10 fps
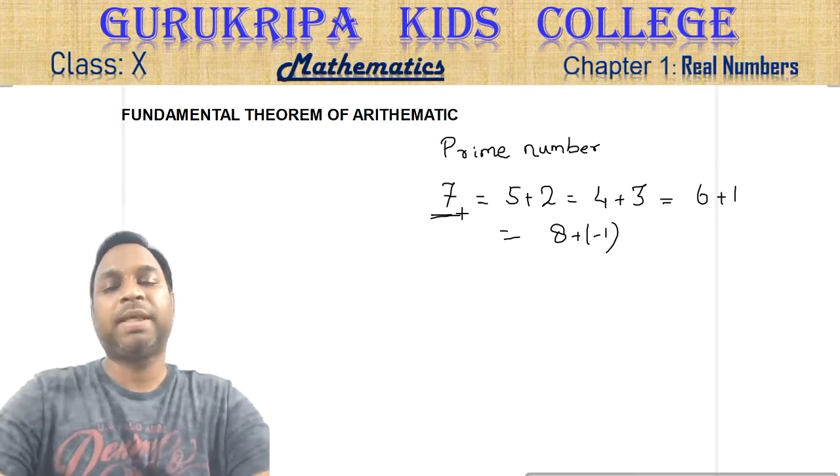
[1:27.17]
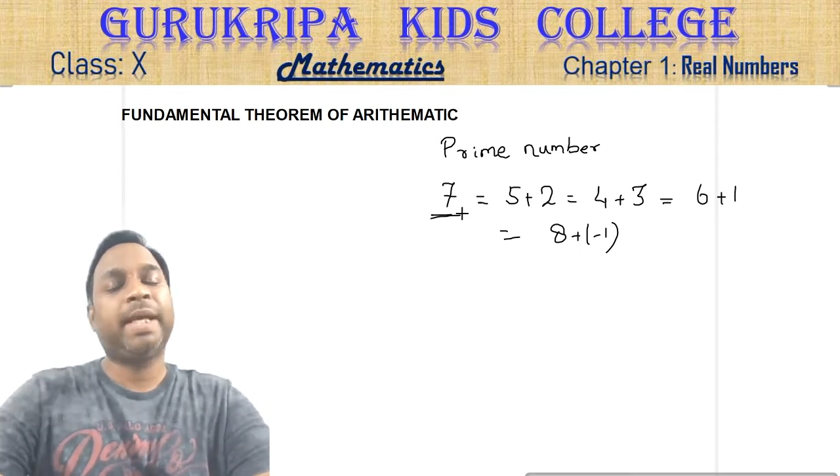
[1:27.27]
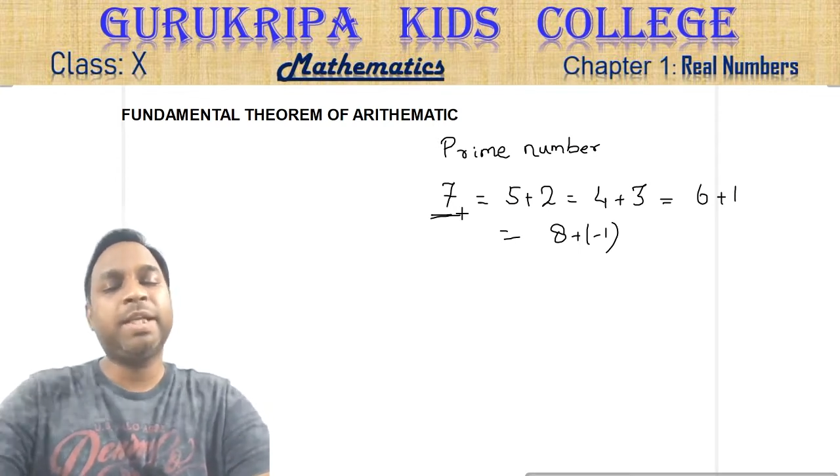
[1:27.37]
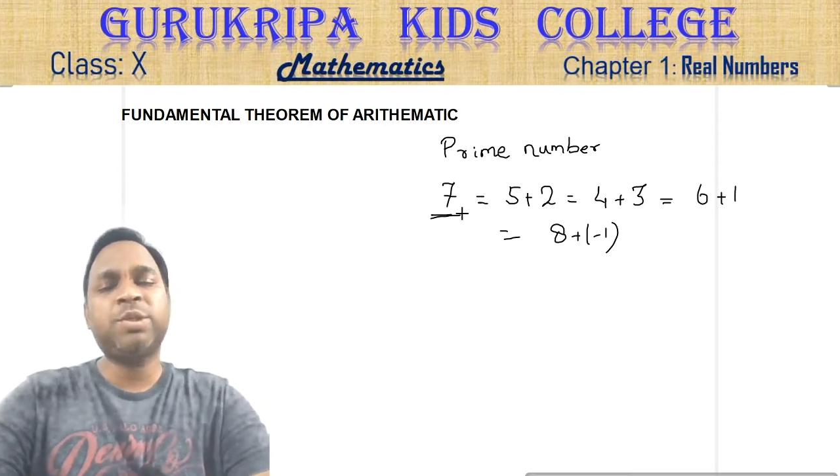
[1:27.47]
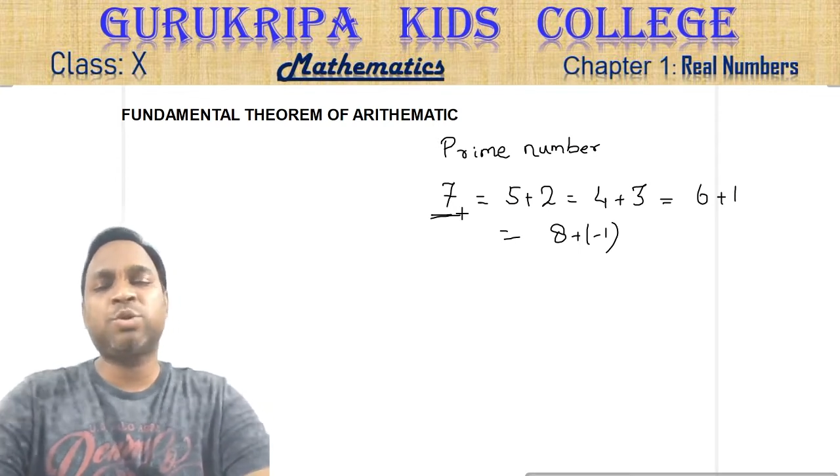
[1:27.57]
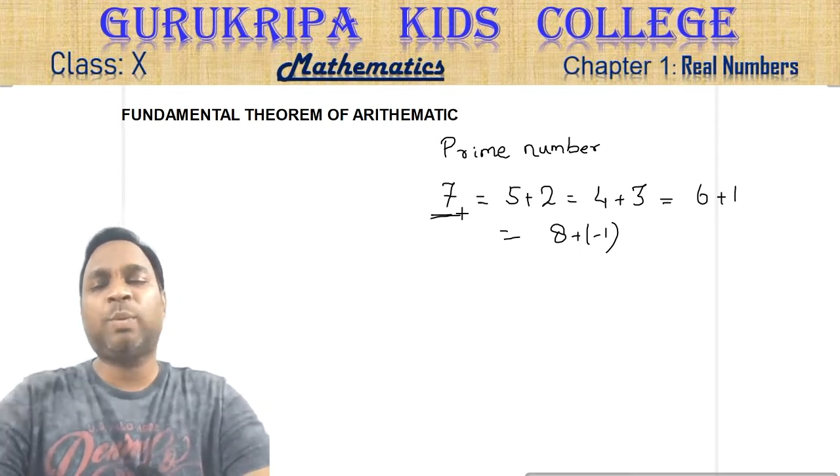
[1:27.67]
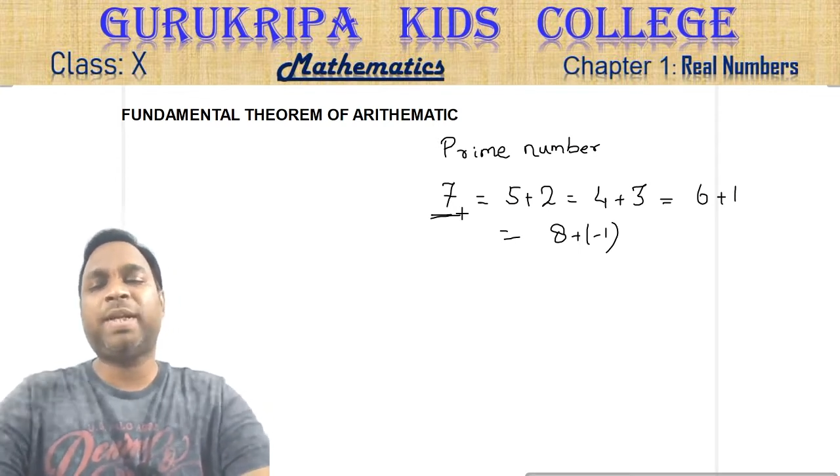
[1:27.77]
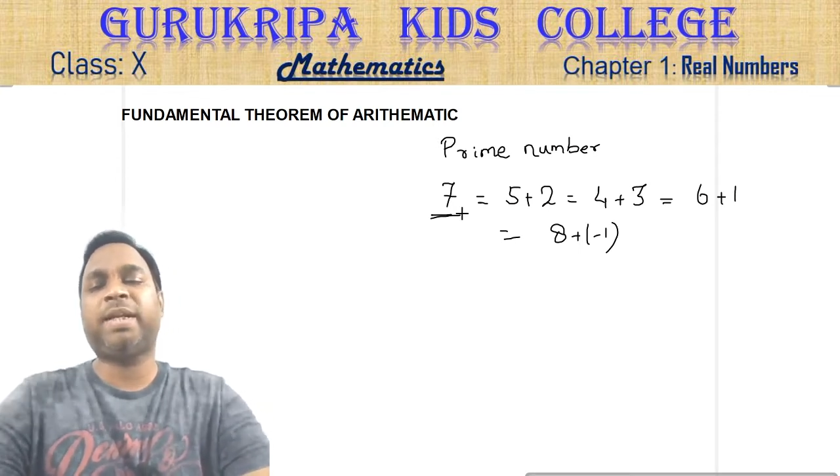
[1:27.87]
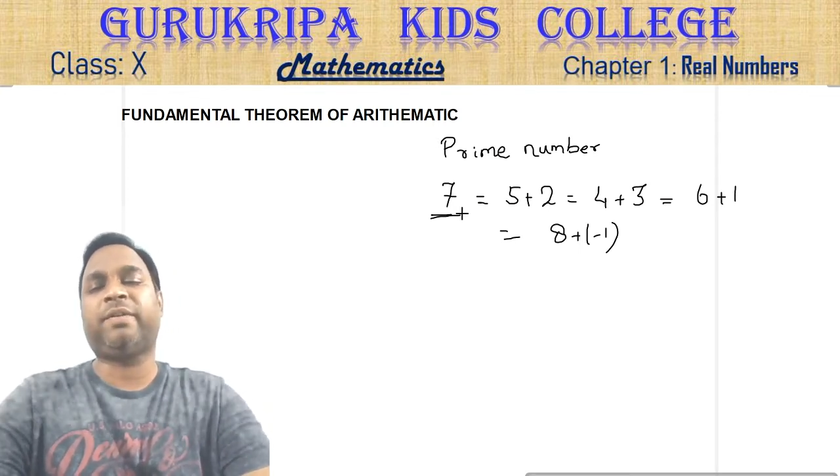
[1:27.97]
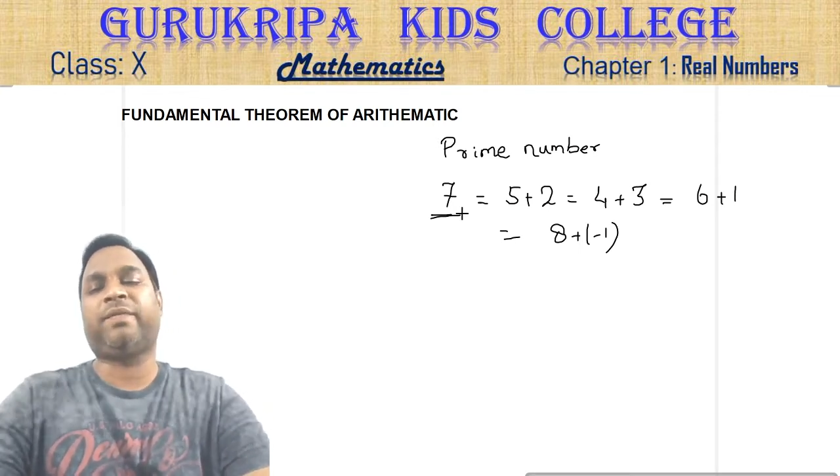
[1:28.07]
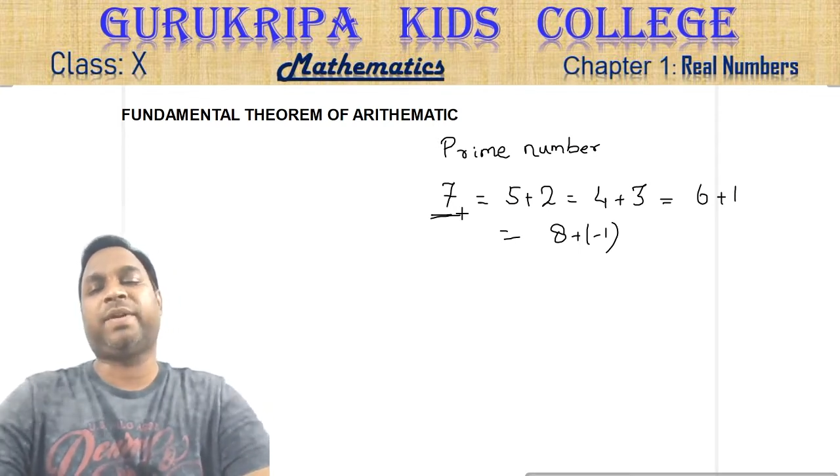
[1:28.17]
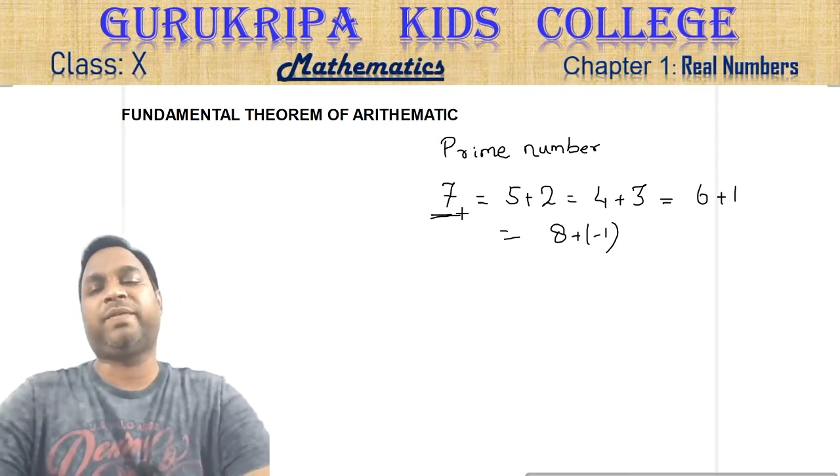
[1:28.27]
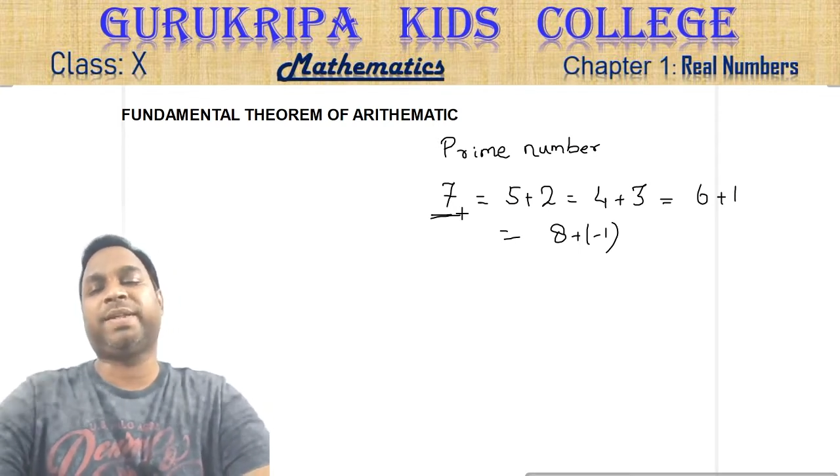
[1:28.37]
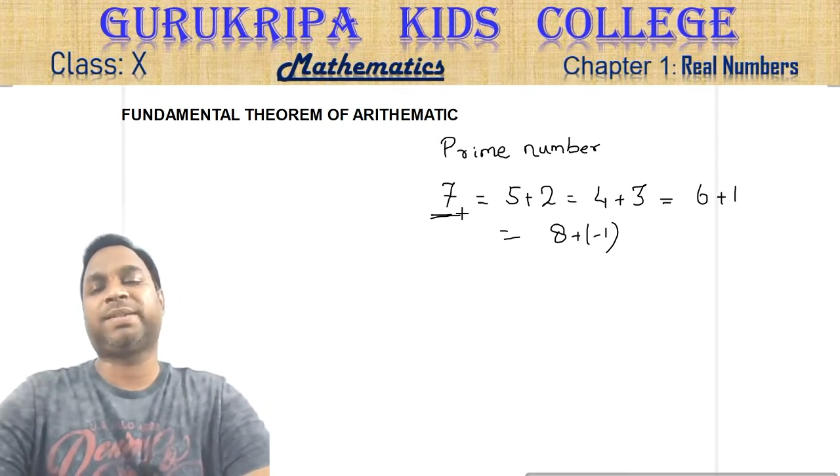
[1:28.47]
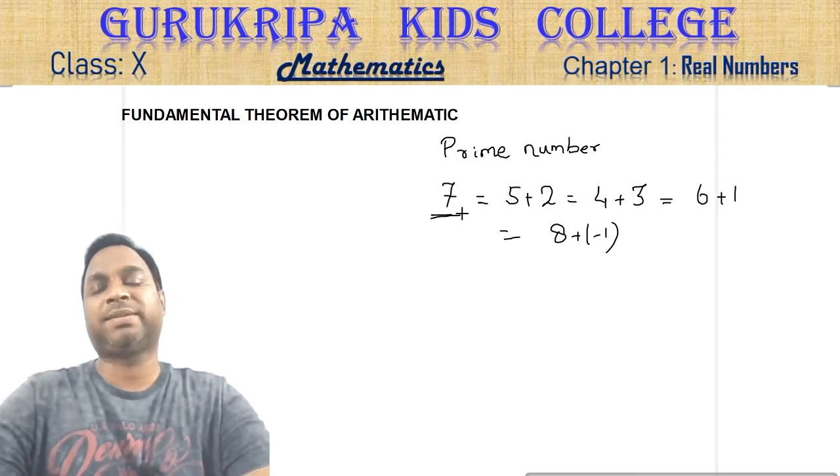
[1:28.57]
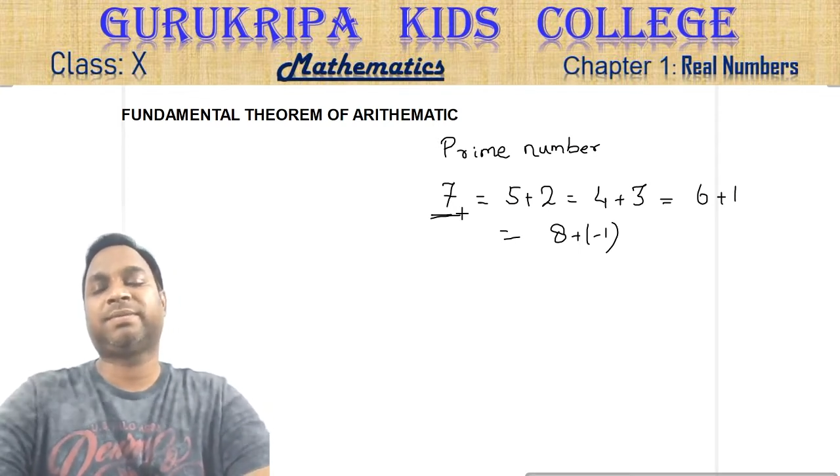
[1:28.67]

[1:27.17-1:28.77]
in so many different ways.